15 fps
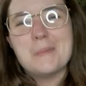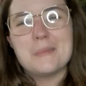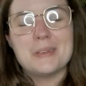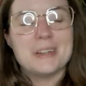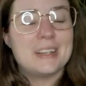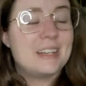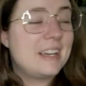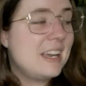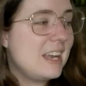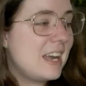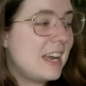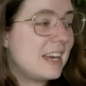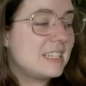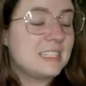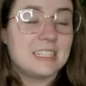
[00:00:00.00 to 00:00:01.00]
But yeah,
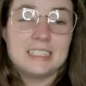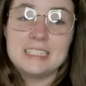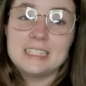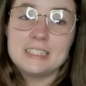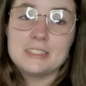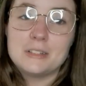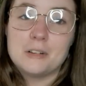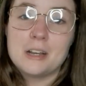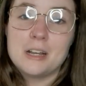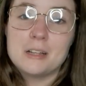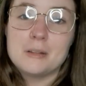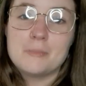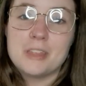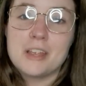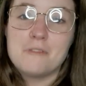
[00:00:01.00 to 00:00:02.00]
I guess that's it. So I
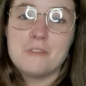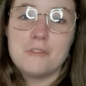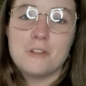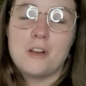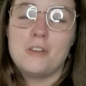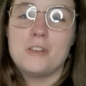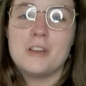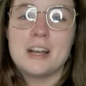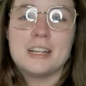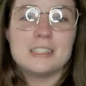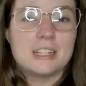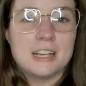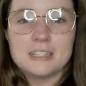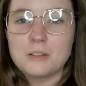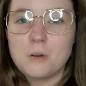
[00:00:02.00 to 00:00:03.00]
am thankful for all you
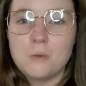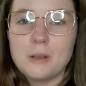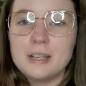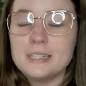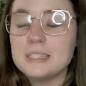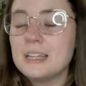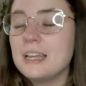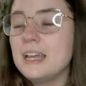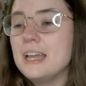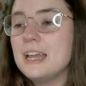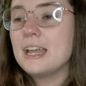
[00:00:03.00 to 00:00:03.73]
guys, as always,